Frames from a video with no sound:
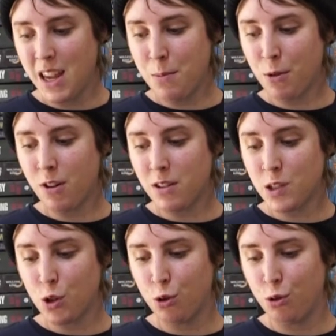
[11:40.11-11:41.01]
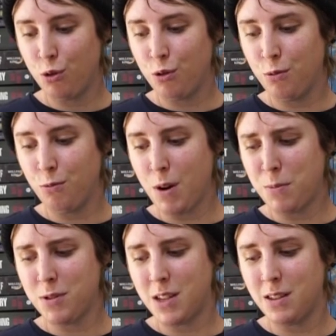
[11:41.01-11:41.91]
Himeros, who
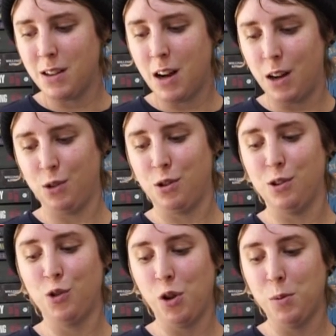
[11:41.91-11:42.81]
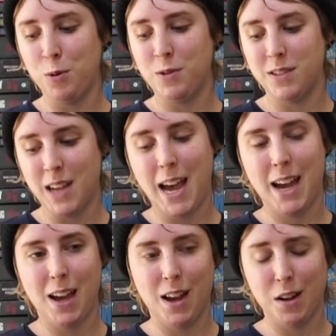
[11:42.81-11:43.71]
represented uncontrollable
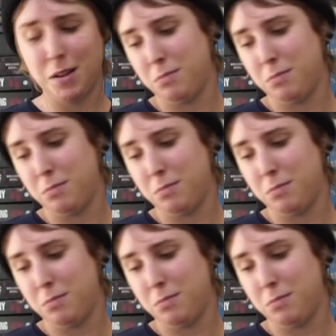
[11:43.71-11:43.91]
desire,